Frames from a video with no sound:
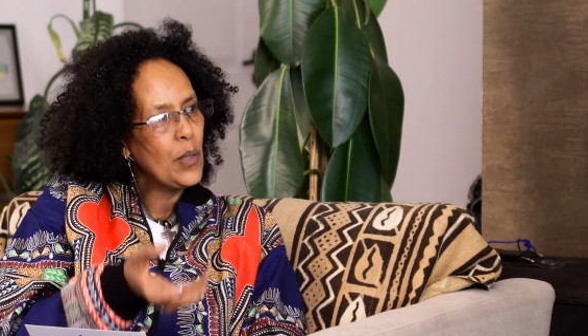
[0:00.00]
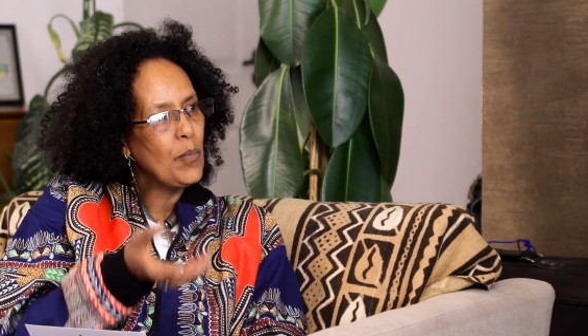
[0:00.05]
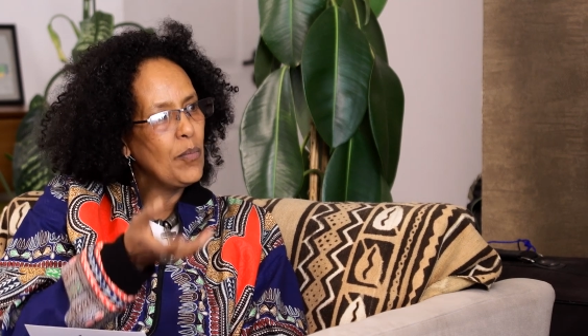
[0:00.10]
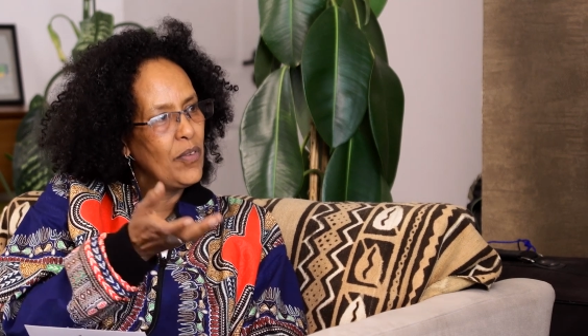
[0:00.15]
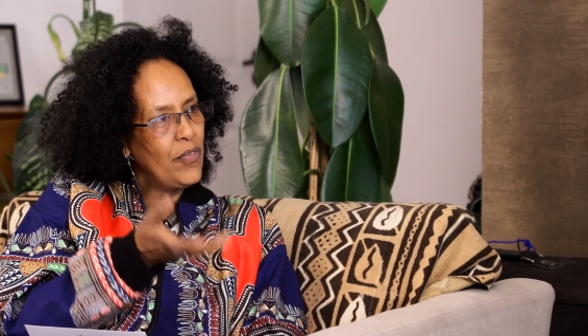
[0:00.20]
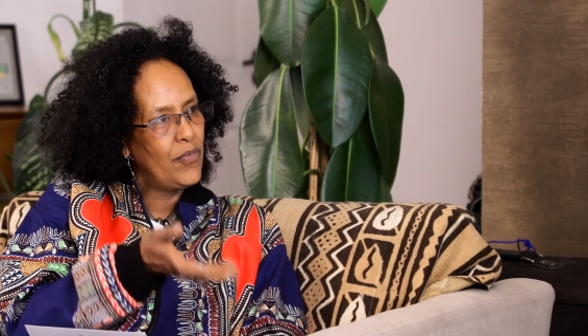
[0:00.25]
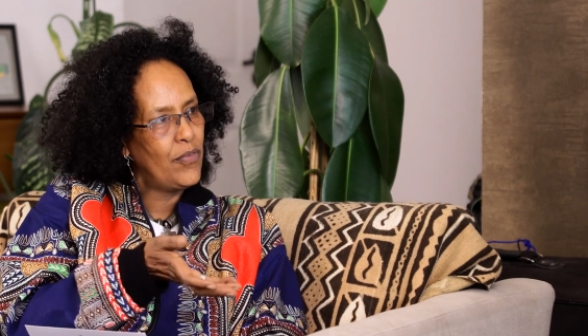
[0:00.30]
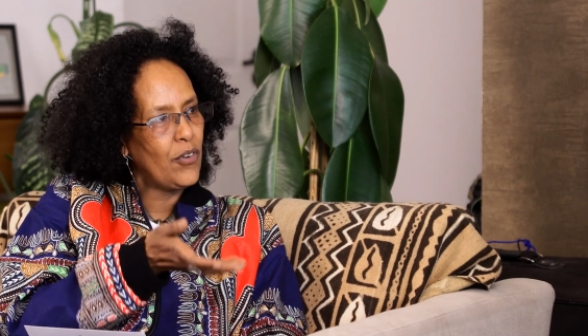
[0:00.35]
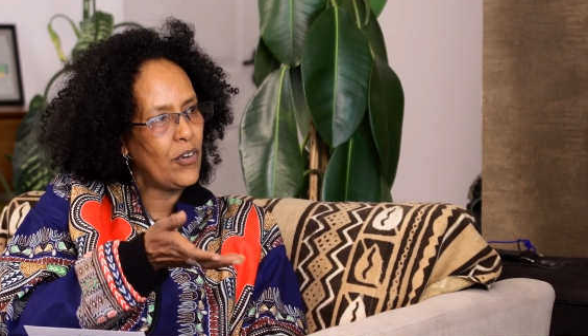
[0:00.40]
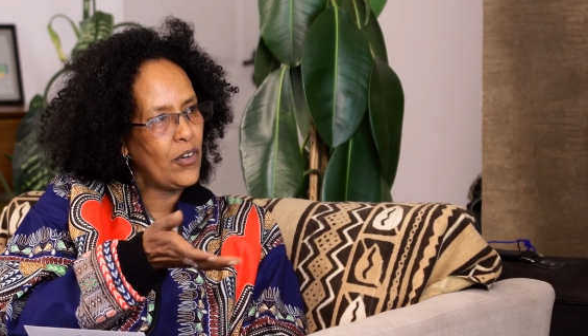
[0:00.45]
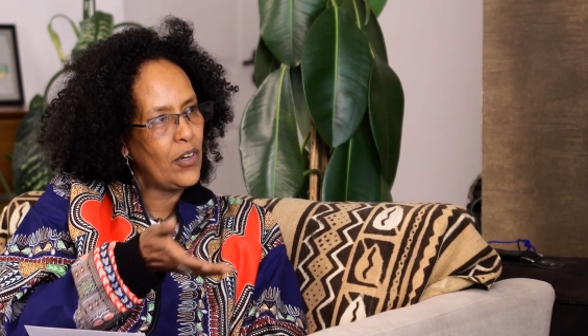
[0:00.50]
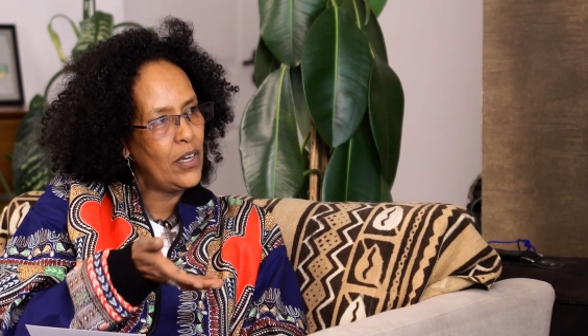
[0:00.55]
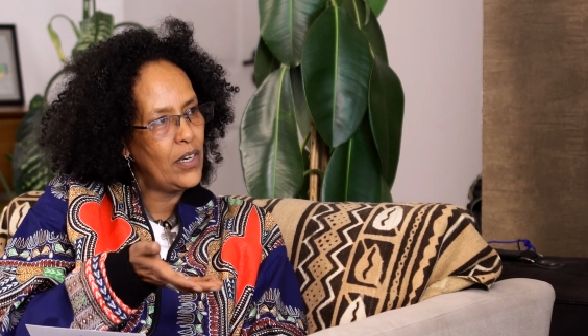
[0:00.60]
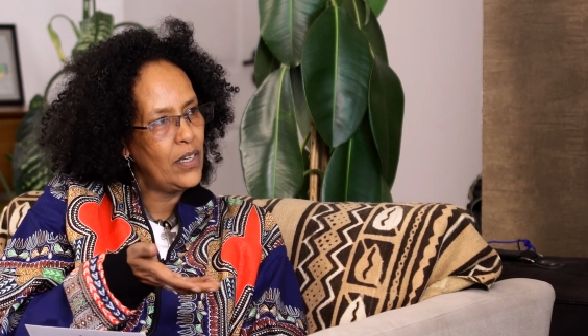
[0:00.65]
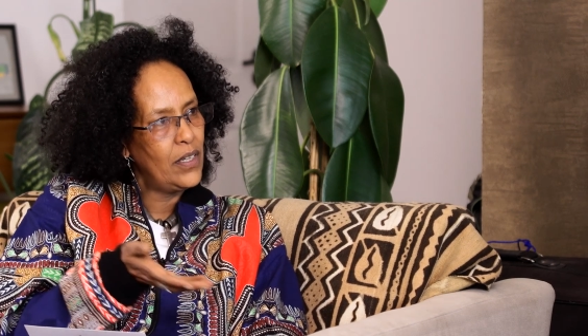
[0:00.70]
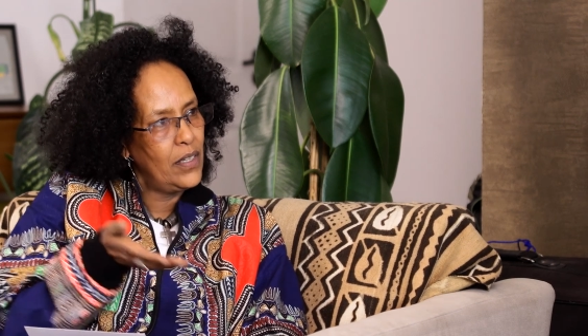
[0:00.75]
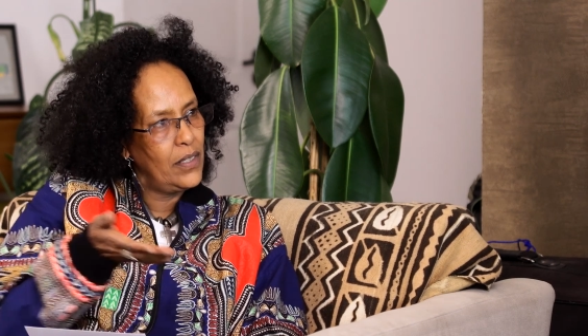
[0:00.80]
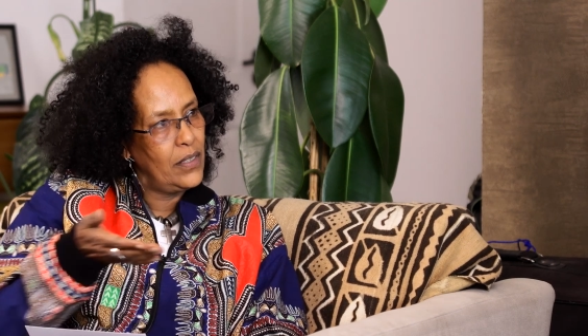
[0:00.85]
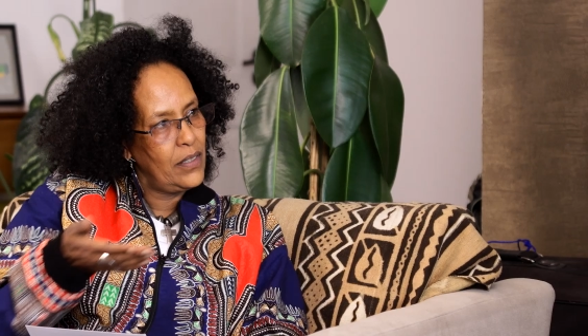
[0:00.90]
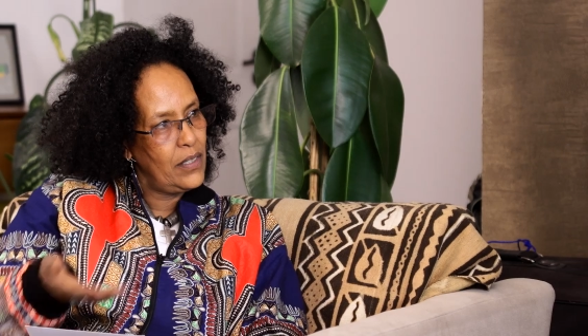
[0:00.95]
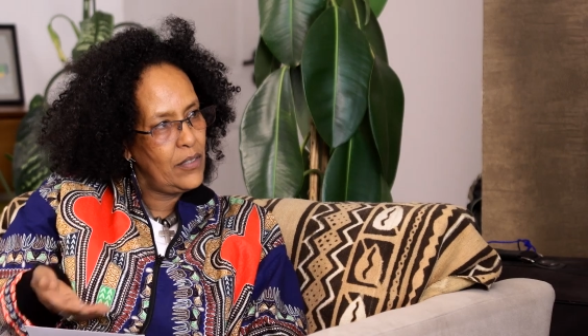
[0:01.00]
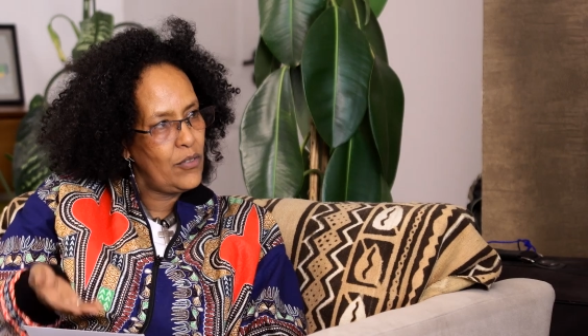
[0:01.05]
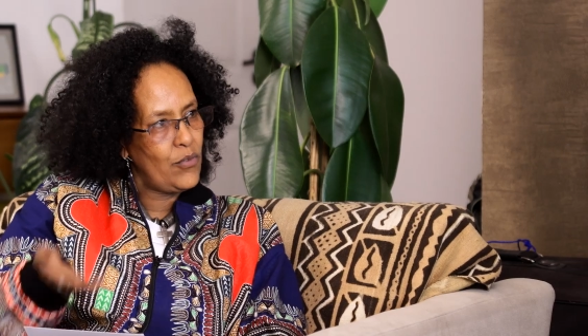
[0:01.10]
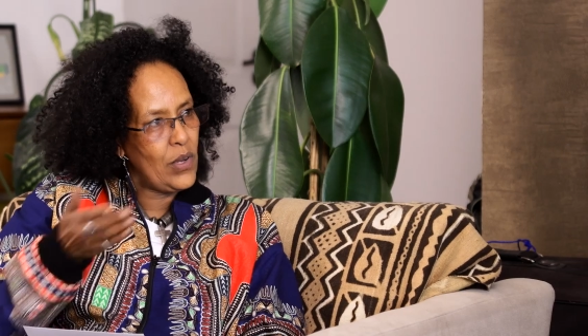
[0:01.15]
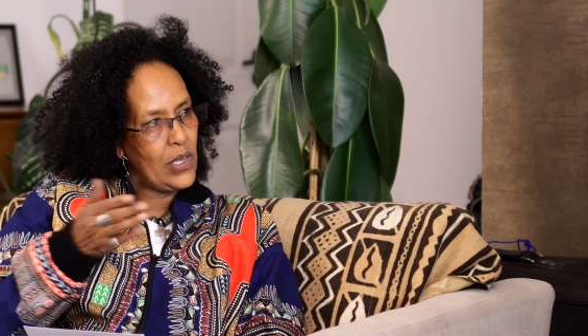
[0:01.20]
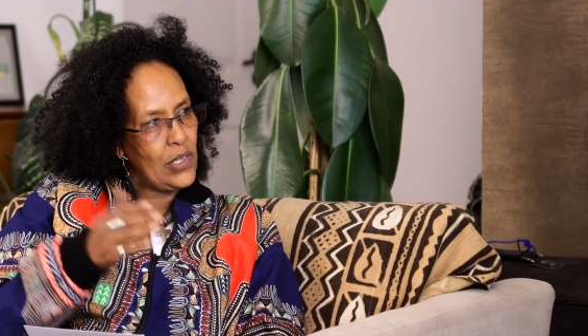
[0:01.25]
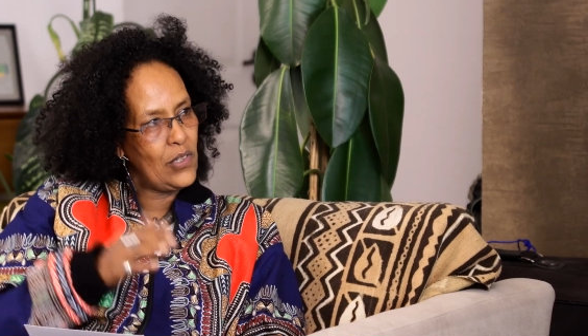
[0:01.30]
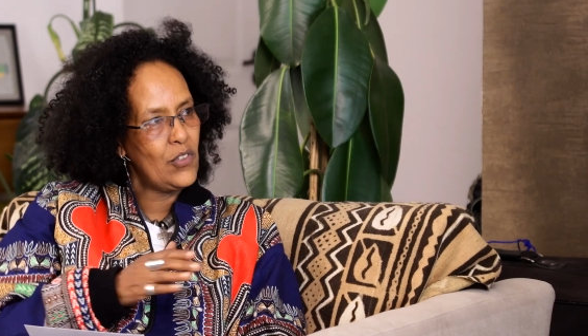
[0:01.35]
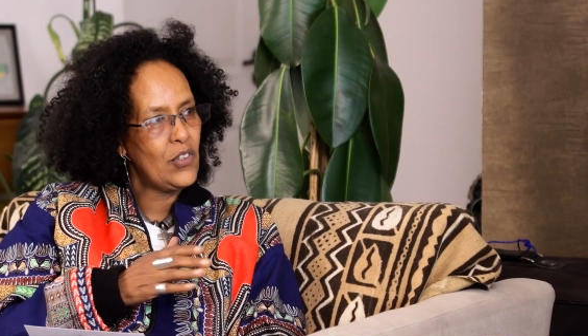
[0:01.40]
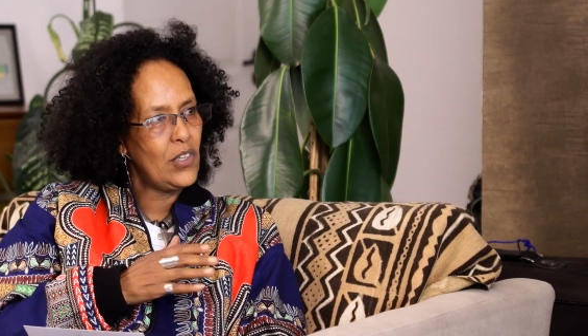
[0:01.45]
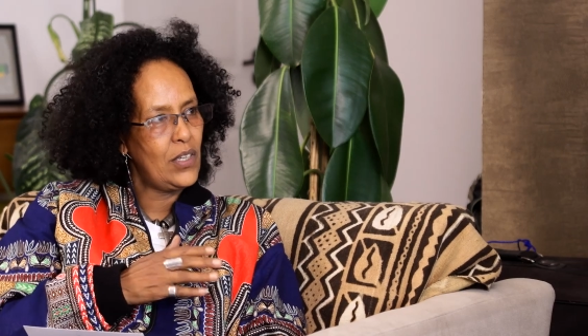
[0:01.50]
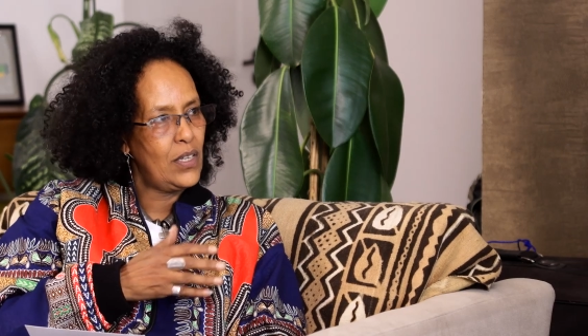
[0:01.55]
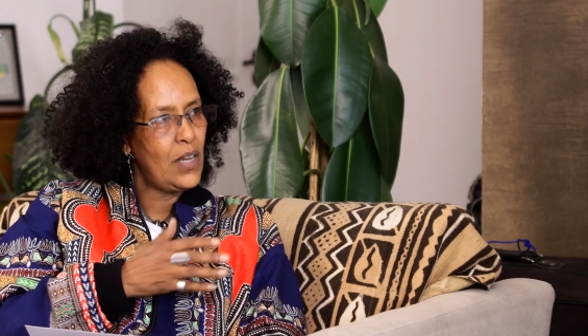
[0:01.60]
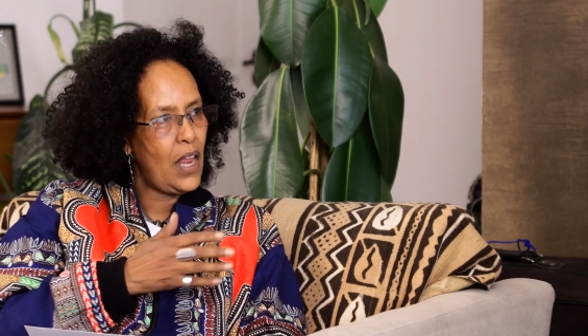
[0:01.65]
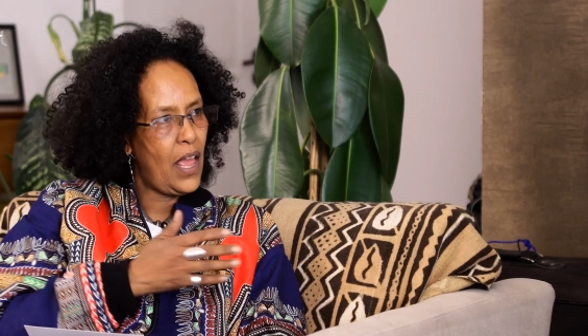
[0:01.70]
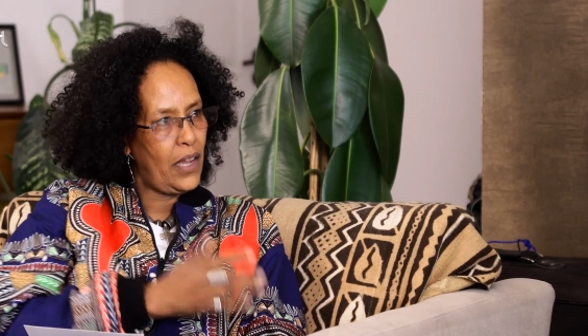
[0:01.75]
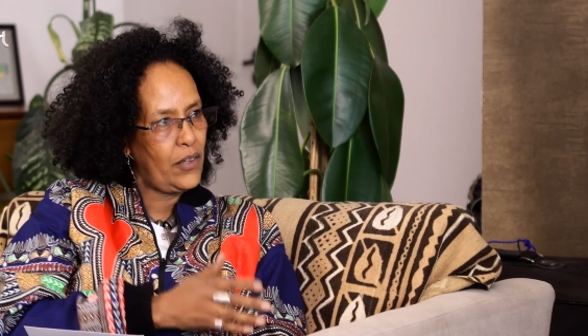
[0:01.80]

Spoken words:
before this question